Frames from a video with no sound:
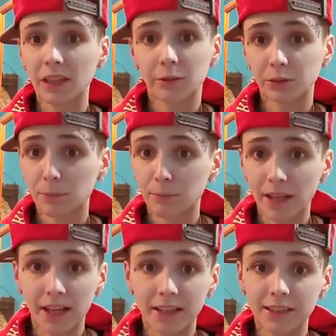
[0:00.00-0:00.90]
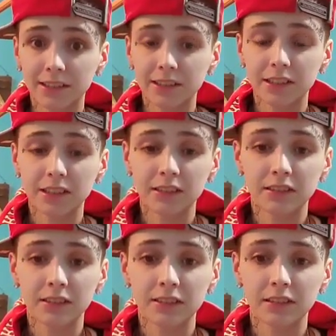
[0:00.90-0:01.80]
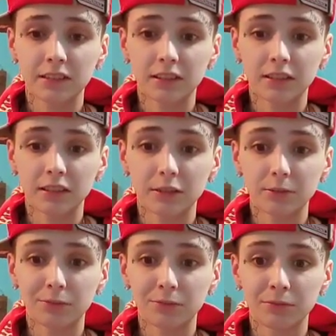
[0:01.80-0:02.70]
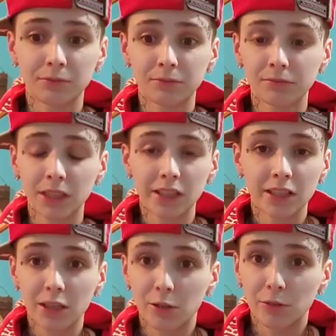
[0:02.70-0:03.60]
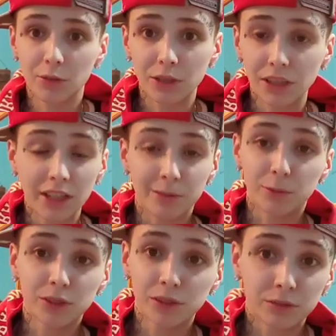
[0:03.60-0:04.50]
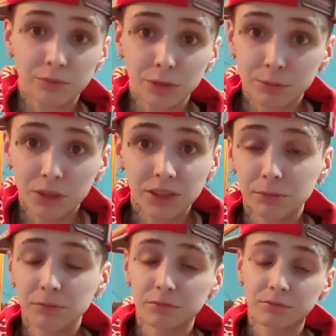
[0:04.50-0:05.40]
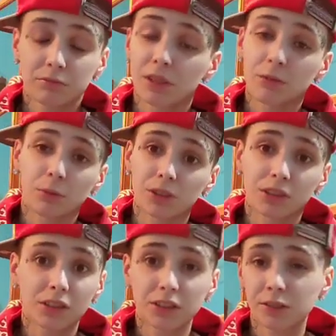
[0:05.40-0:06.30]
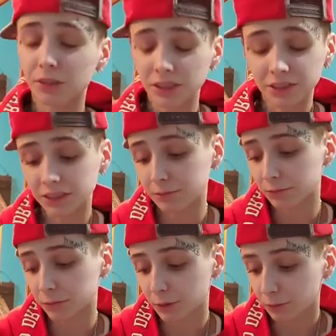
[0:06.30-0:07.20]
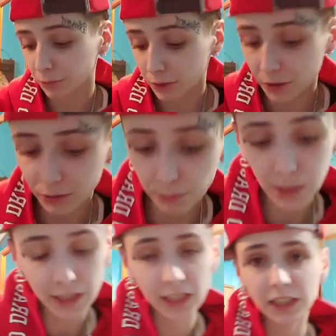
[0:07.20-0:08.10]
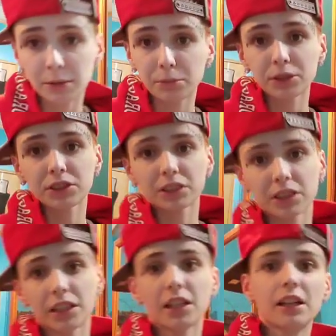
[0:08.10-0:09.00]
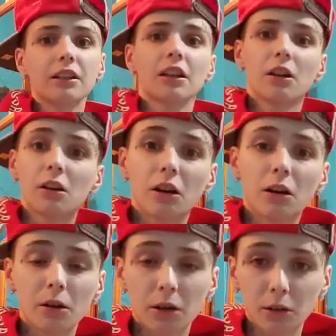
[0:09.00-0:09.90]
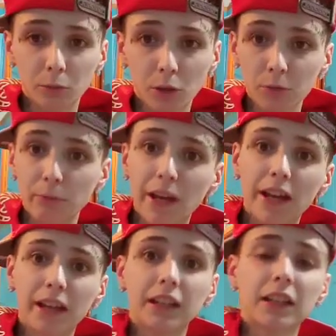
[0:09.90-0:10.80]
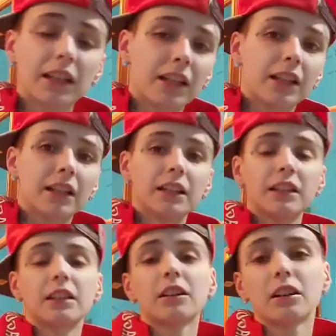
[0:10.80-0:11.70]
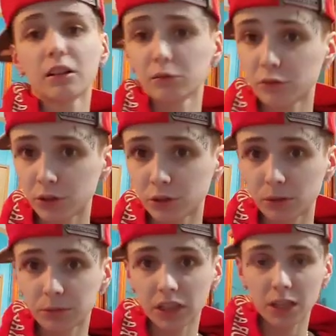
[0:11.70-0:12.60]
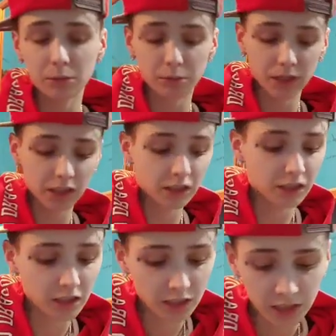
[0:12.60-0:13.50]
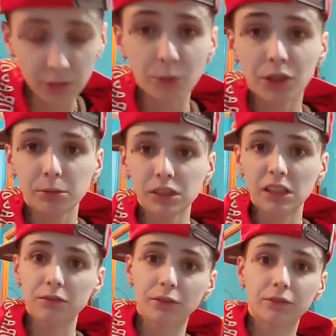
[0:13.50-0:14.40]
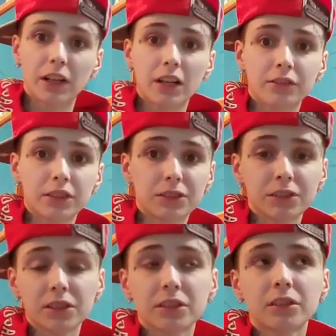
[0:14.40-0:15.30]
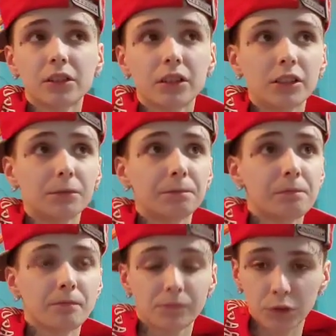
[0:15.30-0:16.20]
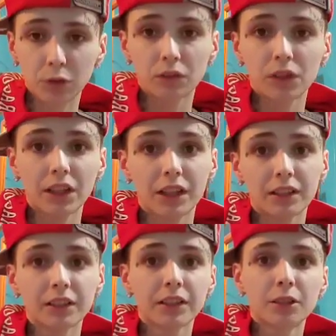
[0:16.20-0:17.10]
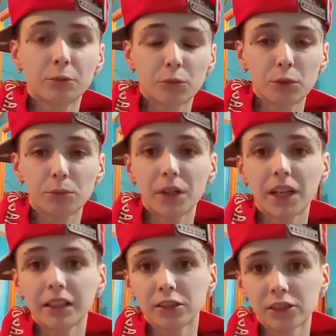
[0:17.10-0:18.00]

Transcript: it was a bad night. Uh, yeah, it wasn't we wasn't it wasn't nothing crazy. When uh, my dad got busted, he had uh, one bag and uh, a script of gabapentin, and he went upstate for five years um, over that one bag and a